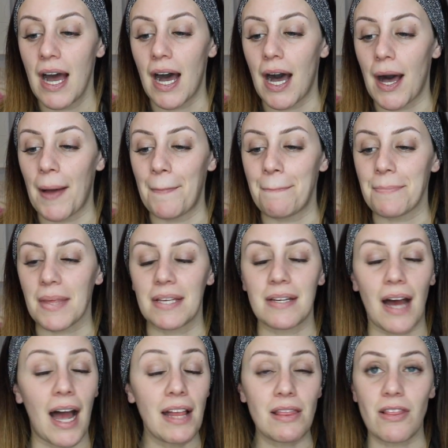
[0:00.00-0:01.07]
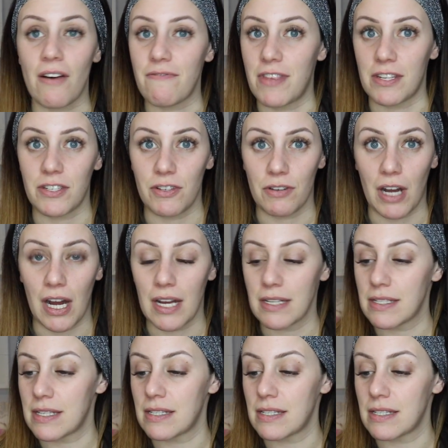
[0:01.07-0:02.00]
I love this, you guys.